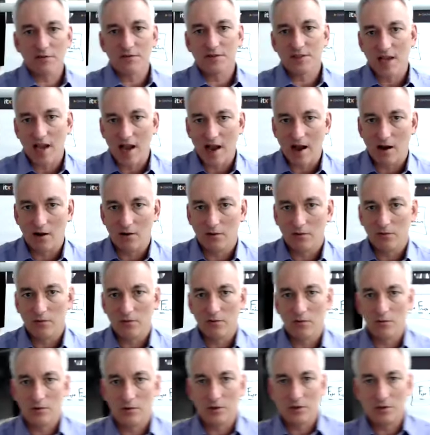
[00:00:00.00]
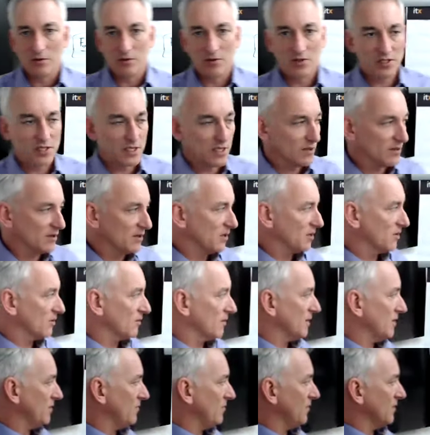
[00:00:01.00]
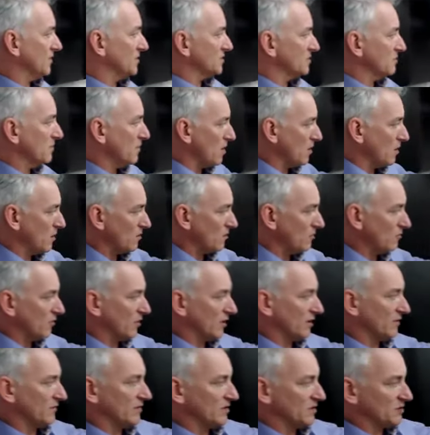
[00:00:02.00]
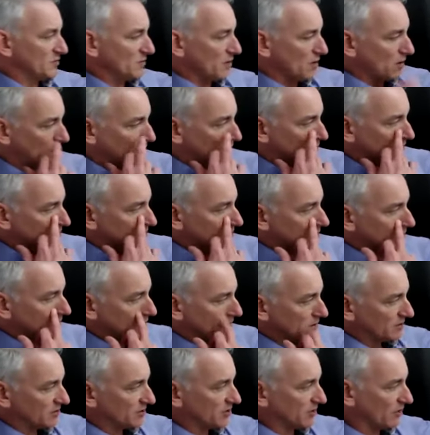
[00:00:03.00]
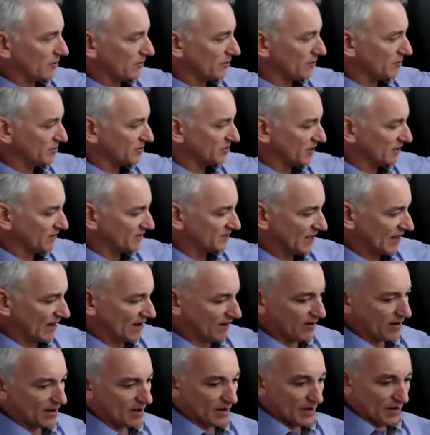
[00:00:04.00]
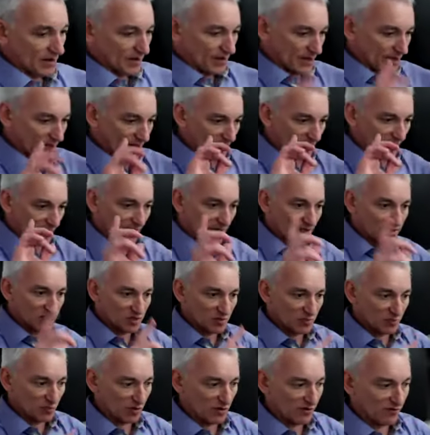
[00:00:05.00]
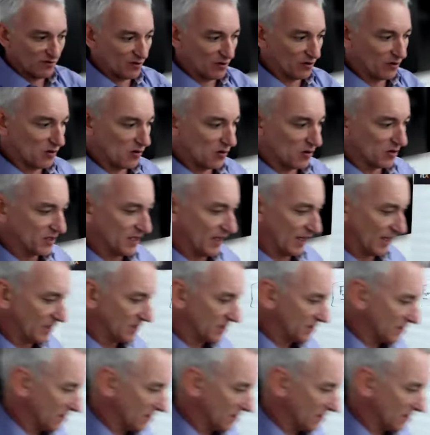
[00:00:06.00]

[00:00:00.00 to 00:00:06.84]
down when you see that you're in this mode, one of these modes, slow yourself down and engage the prefrontal cortex.